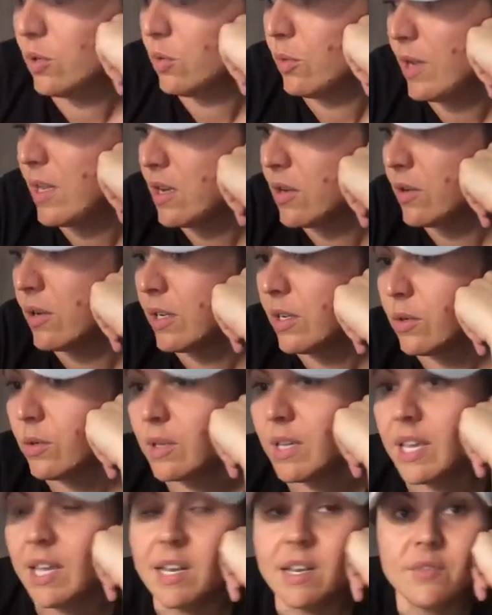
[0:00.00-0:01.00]
you're a little
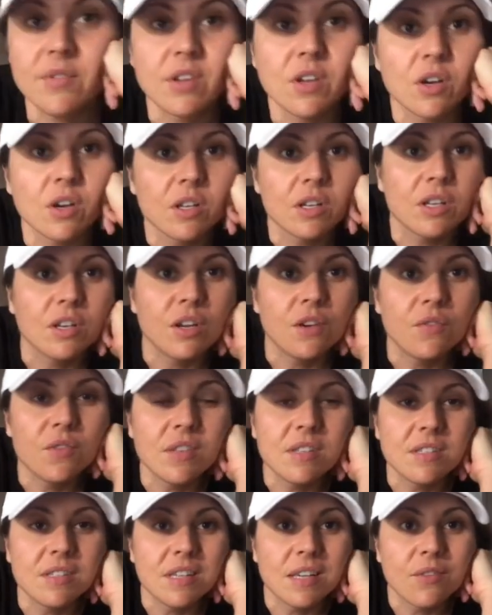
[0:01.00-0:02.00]
kid, if
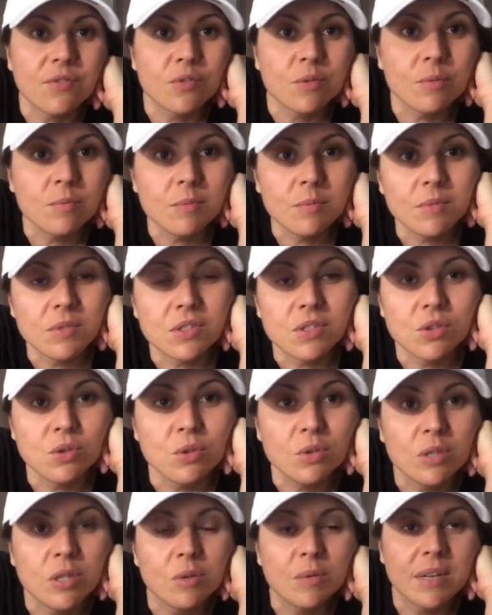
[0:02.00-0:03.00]
you're sick from
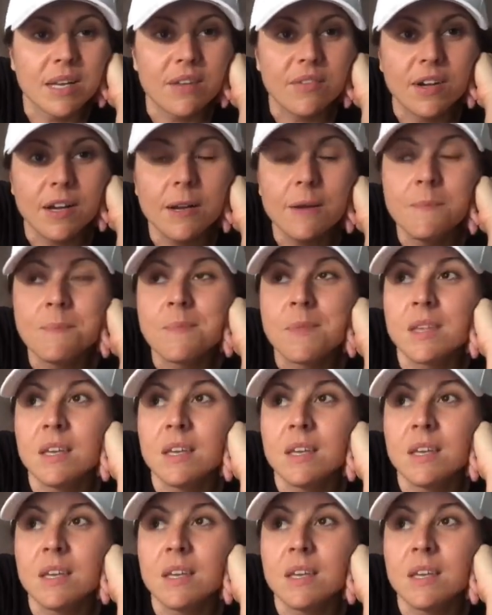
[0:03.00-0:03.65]
school or whatever,